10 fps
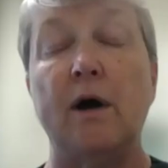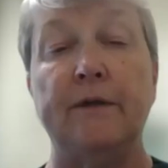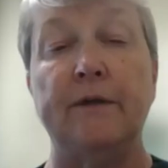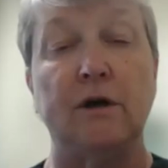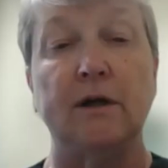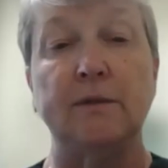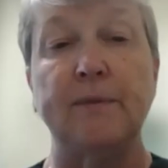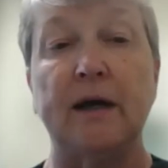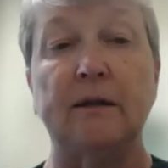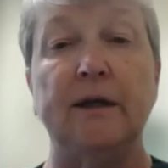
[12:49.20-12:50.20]
on the dog's
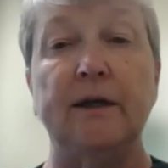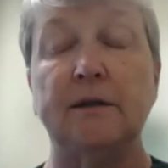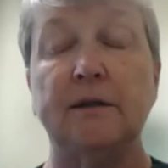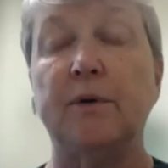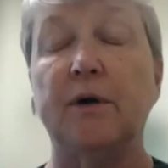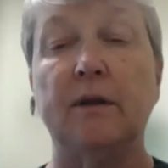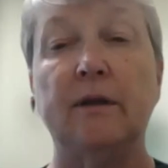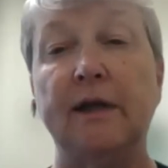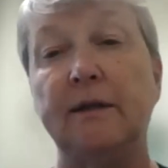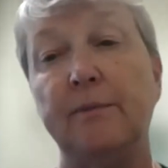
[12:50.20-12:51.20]
back leg, it's the part of
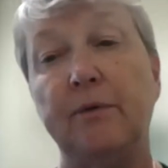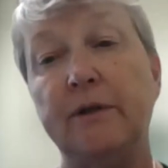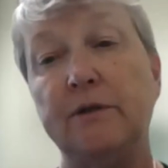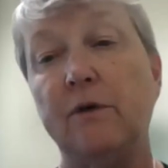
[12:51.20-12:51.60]
the leg that points